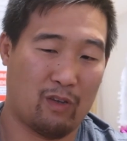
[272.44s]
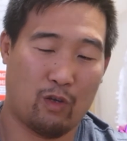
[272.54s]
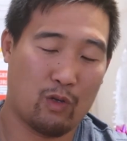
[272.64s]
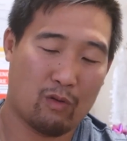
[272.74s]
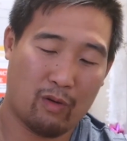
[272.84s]

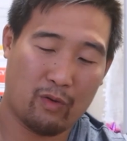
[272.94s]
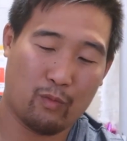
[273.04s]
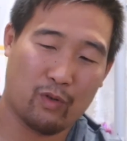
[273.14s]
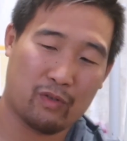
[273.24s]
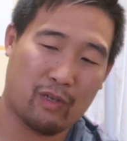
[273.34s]
you
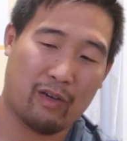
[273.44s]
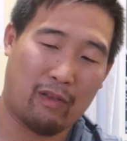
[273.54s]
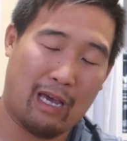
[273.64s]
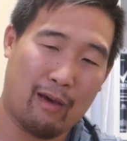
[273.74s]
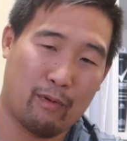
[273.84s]
don't want to have
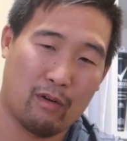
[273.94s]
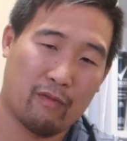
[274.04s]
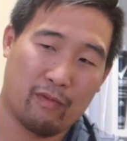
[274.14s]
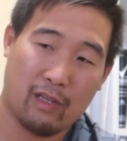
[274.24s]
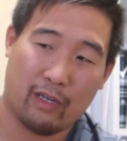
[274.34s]
a habit
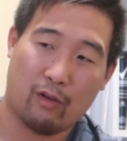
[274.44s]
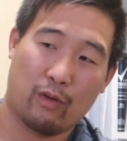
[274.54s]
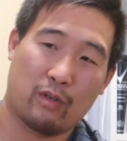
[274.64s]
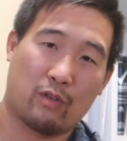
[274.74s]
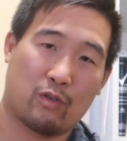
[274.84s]
of
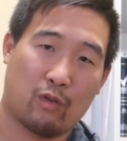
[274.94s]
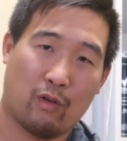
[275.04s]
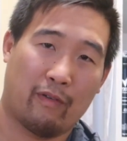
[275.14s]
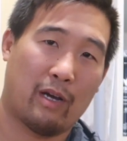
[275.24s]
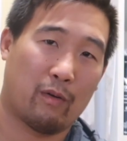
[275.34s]
going into
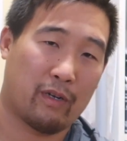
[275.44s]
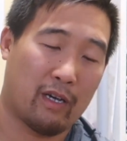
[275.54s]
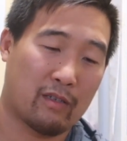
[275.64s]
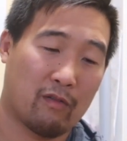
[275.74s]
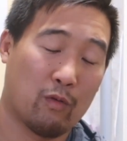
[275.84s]
12-hour
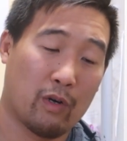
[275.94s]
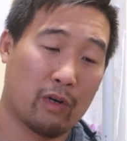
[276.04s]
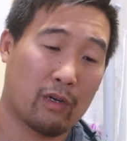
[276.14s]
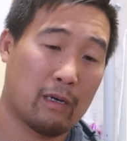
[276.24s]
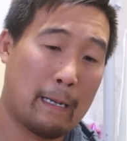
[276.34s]
days of
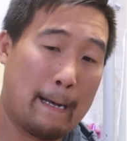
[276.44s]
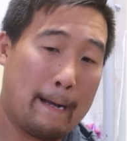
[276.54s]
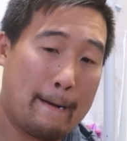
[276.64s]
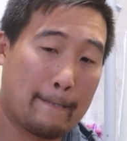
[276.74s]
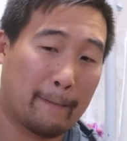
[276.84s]
work,
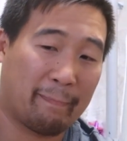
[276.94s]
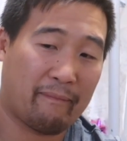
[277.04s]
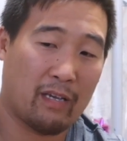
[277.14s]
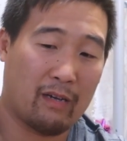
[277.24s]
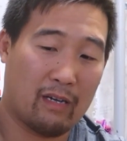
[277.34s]

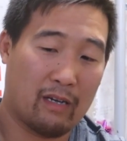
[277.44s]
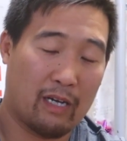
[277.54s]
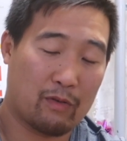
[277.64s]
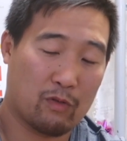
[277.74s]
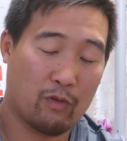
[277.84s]

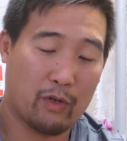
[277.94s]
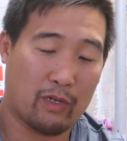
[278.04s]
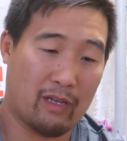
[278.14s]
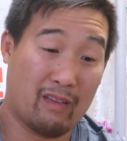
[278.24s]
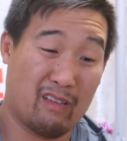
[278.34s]
hours of
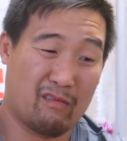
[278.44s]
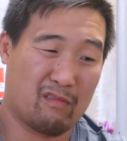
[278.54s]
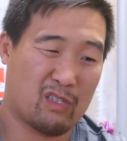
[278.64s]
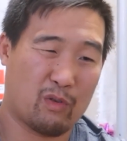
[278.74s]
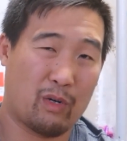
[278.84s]
work, and then
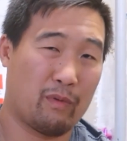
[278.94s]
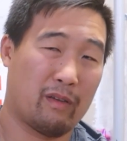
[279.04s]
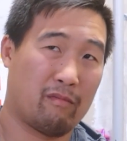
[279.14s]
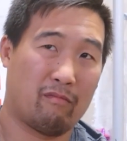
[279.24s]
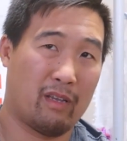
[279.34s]
straight away
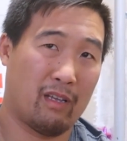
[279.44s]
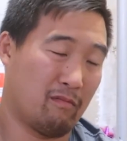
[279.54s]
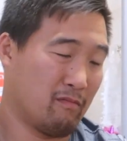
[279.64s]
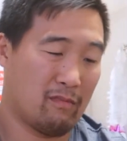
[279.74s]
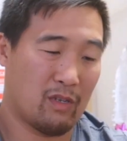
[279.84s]
and
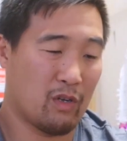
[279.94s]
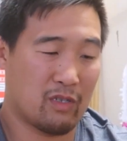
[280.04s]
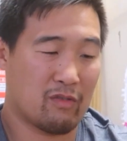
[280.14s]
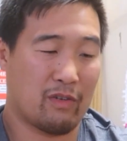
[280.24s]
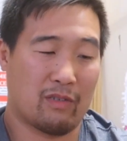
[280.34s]
go
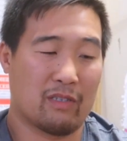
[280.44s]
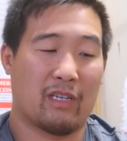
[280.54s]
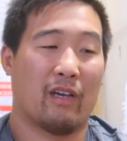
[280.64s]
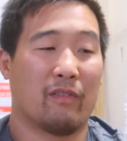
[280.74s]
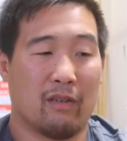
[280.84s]
straight to the
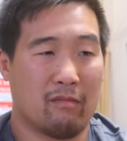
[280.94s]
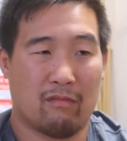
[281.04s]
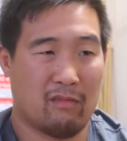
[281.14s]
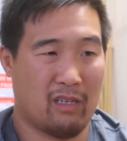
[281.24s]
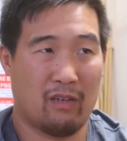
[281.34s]
tavern
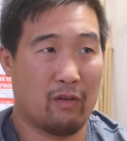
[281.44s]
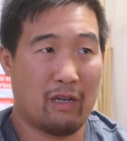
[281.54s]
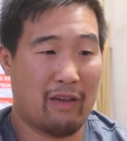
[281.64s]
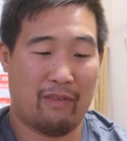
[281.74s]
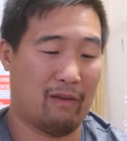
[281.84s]
and
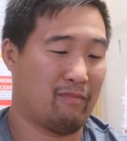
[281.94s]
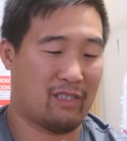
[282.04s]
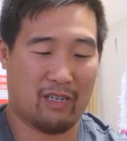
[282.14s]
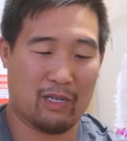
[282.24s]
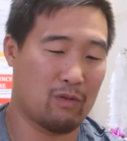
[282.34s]
have that
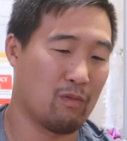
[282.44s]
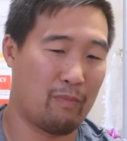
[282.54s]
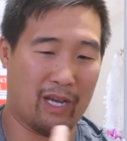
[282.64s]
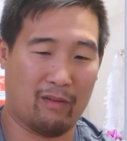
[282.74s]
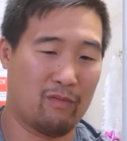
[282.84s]
cycle
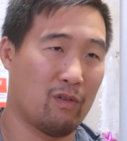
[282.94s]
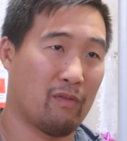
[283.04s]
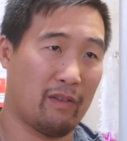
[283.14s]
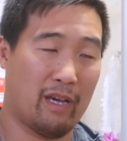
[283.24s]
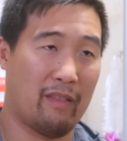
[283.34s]
back and forth
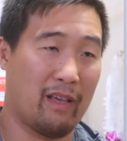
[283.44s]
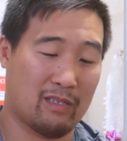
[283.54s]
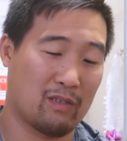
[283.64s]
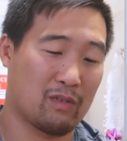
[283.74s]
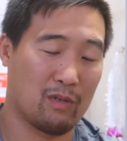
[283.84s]
like that. And
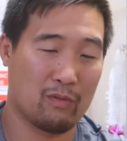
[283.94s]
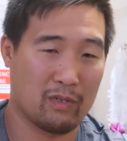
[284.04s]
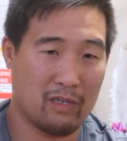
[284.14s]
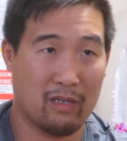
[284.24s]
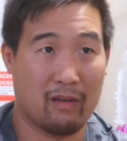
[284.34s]
that's a certain
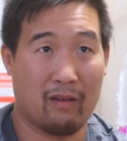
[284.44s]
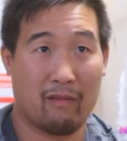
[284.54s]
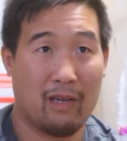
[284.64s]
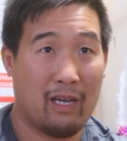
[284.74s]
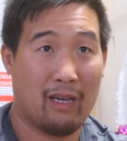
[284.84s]
routine.
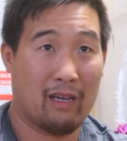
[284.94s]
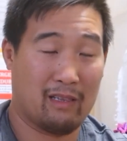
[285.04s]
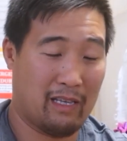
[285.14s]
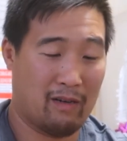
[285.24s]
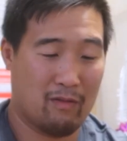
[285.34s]
And
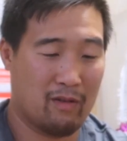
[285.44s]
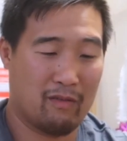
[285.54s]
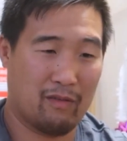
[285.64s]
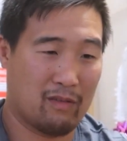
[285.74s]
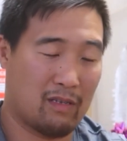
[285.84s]
later
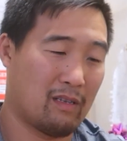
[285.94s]
on,